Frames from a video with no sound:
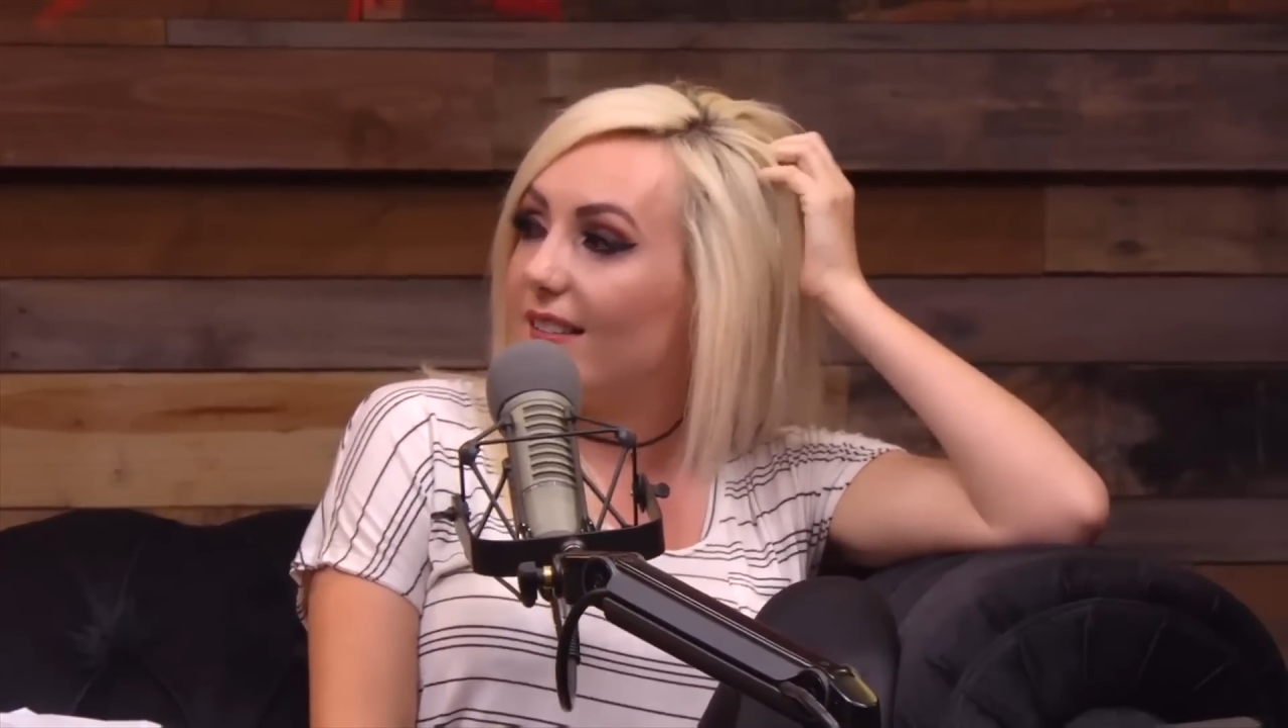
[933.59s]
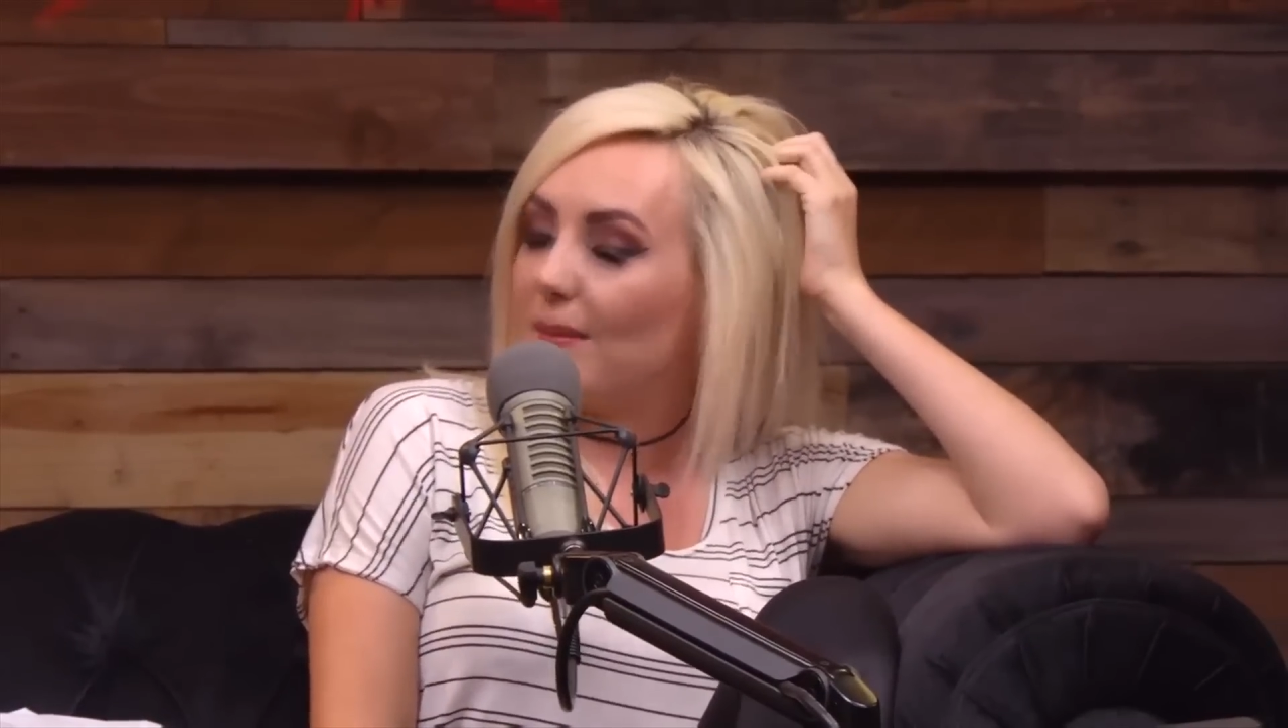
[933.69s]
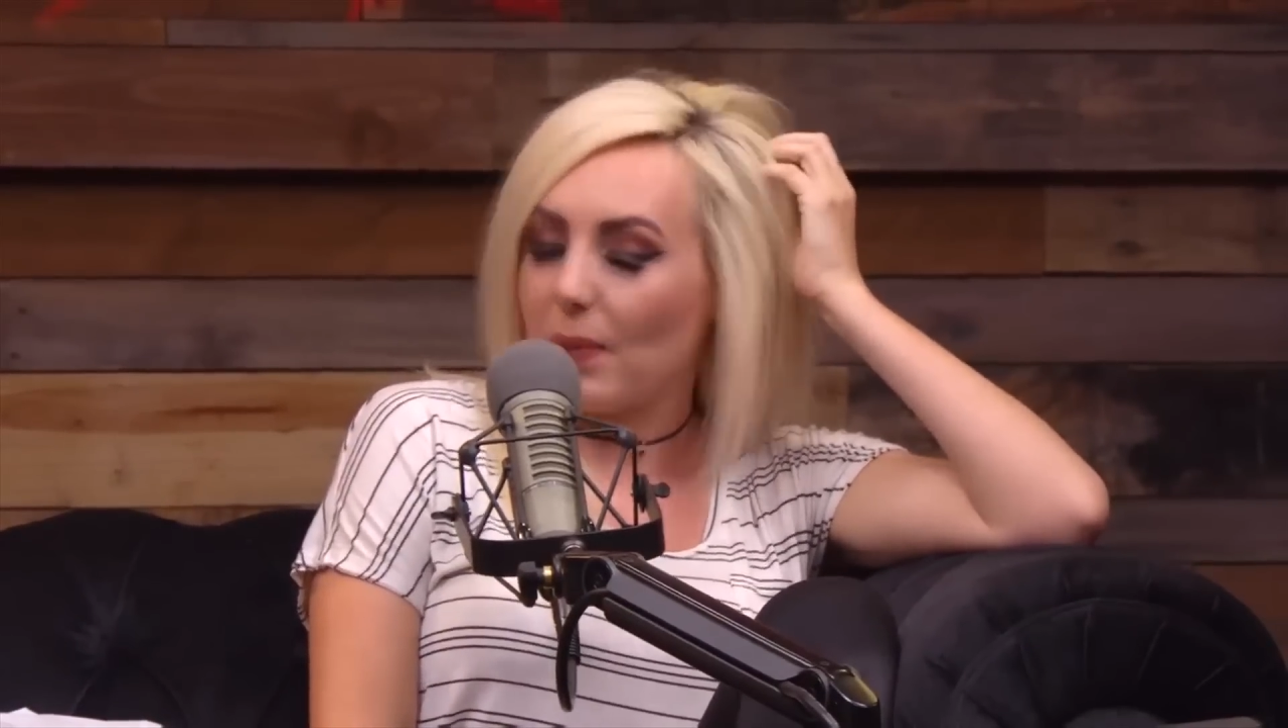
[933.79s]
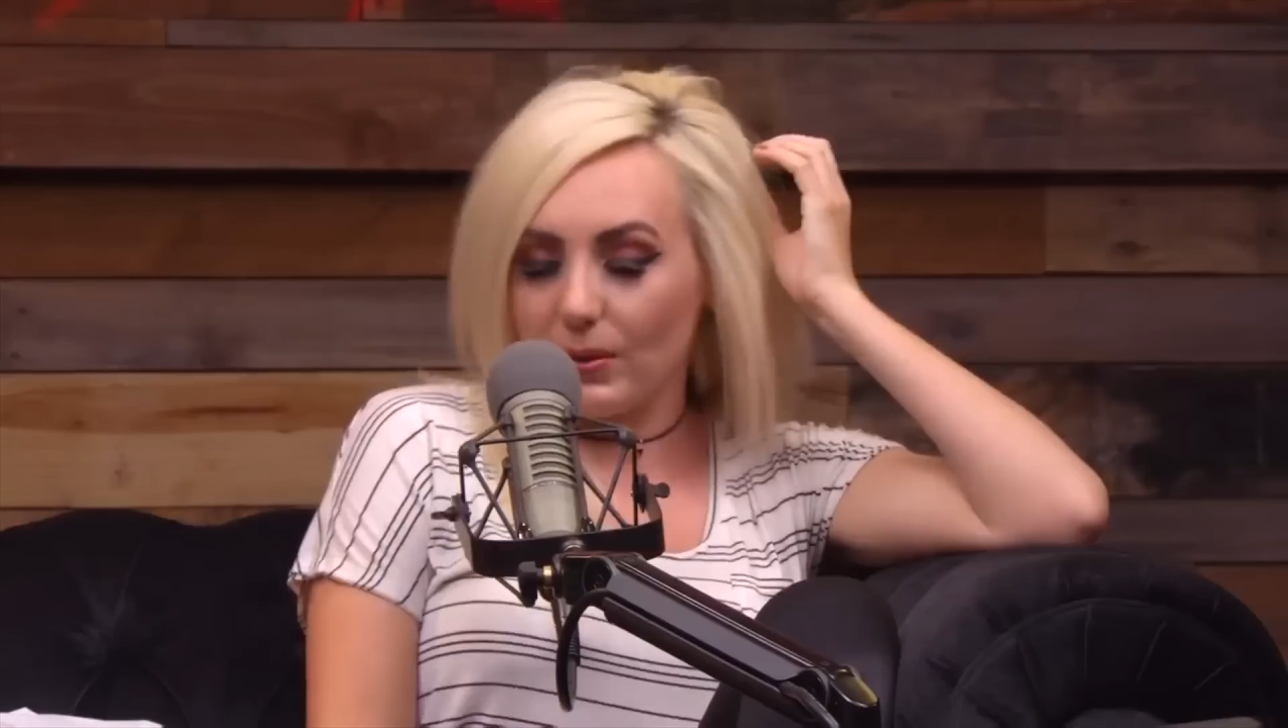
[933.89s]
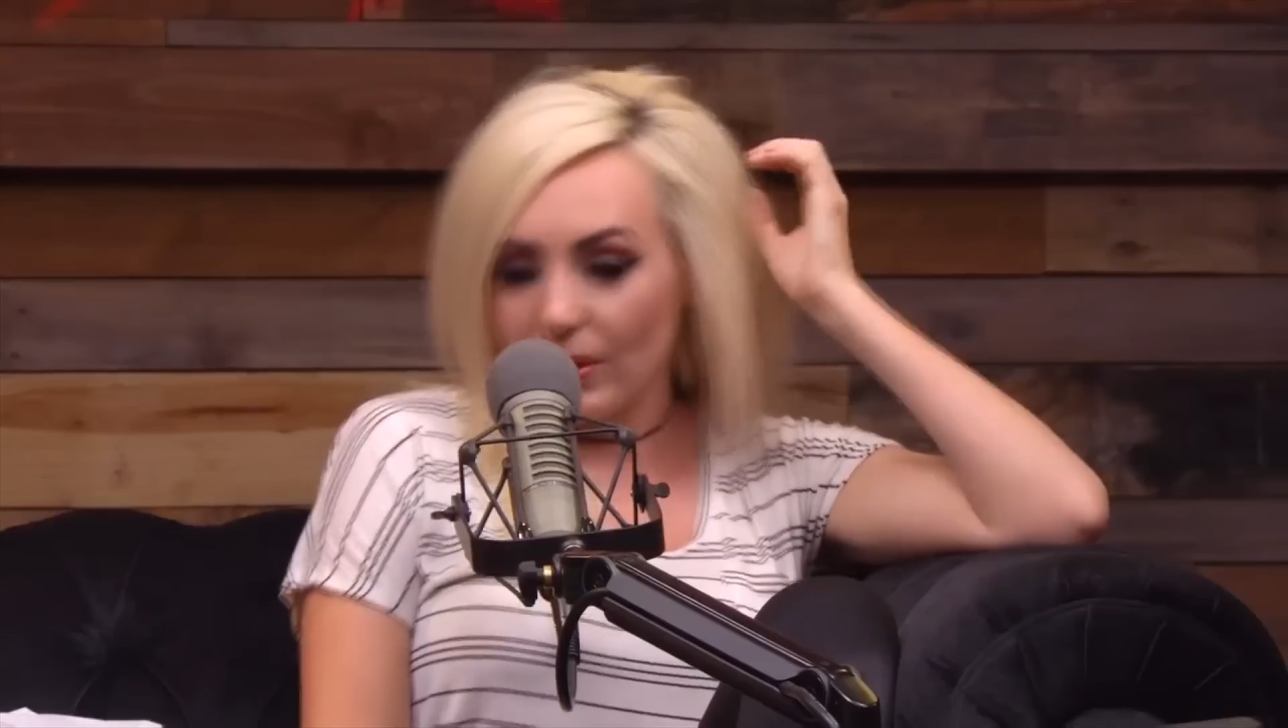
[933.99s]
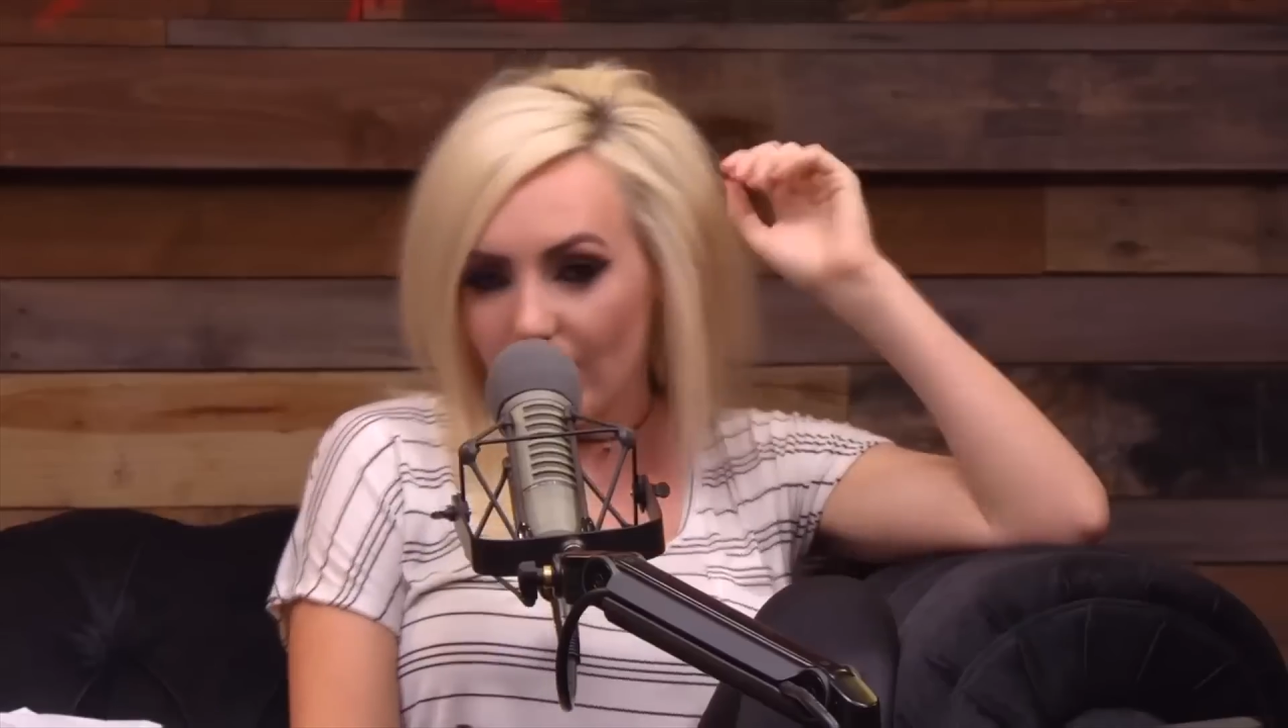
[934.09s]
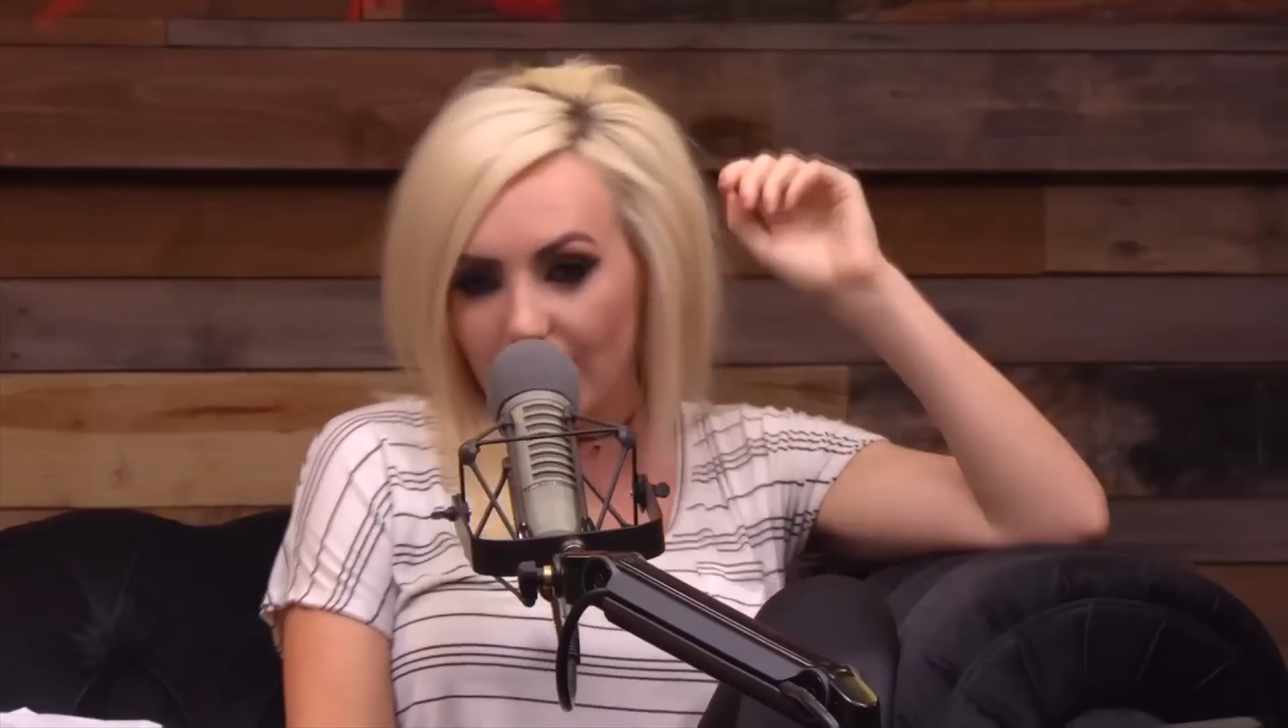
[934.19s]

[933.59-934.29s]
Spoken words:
Am I real good?